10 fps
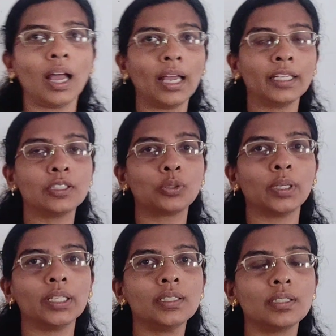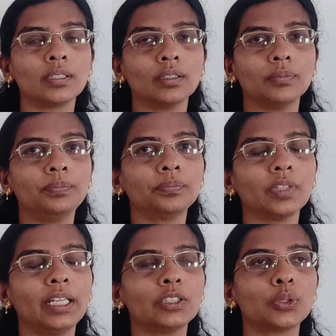Hi students,
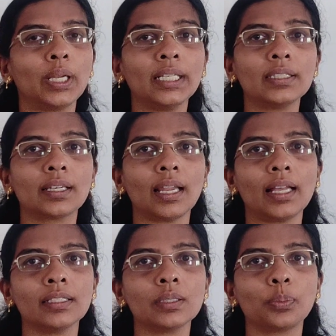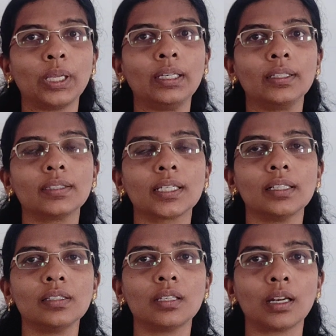in today's class we will
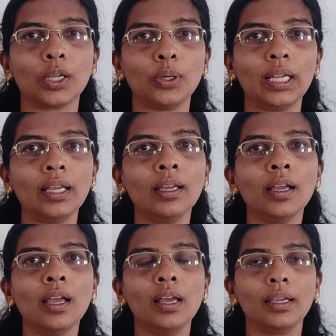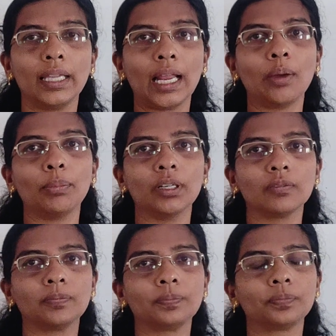discuss regular grammar.
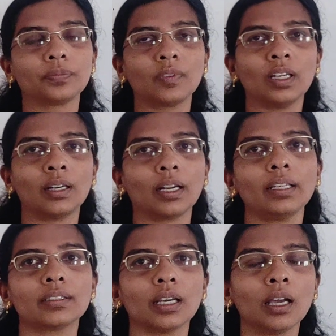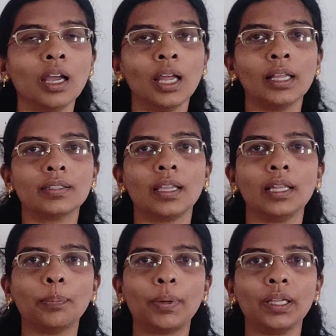Right? So
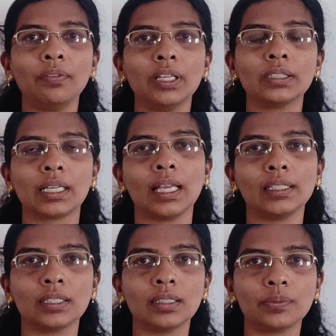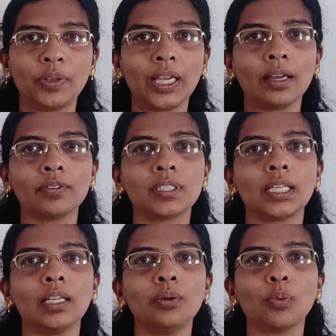in the previous classes we have
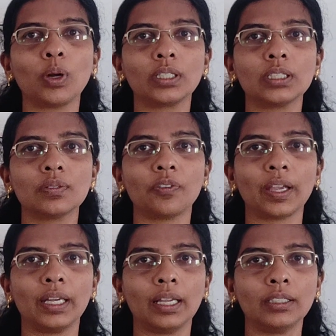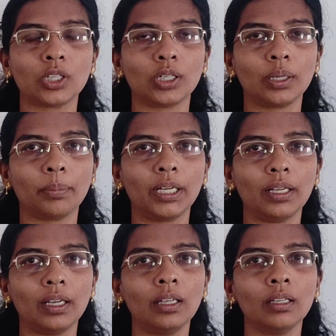seen what is finite
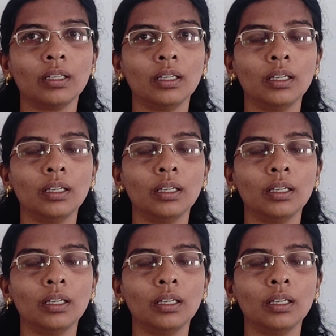automata